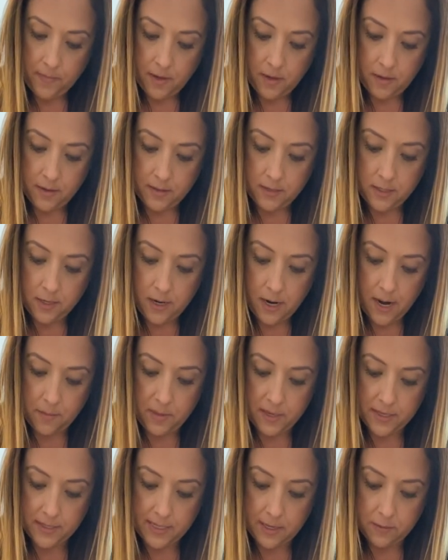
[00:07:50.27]
on top
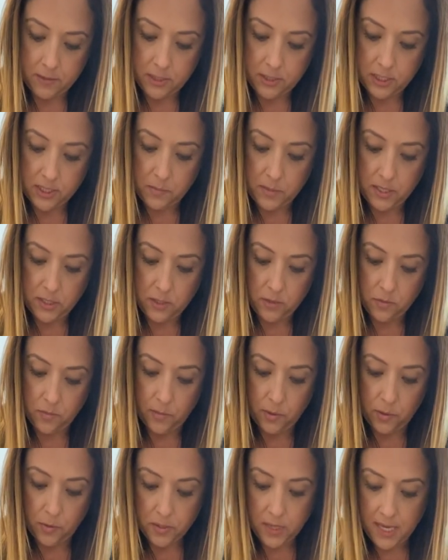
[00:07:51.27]
because that would just be too
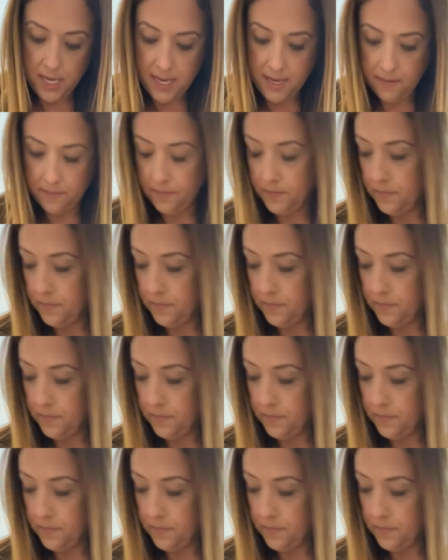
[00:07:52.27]
bulky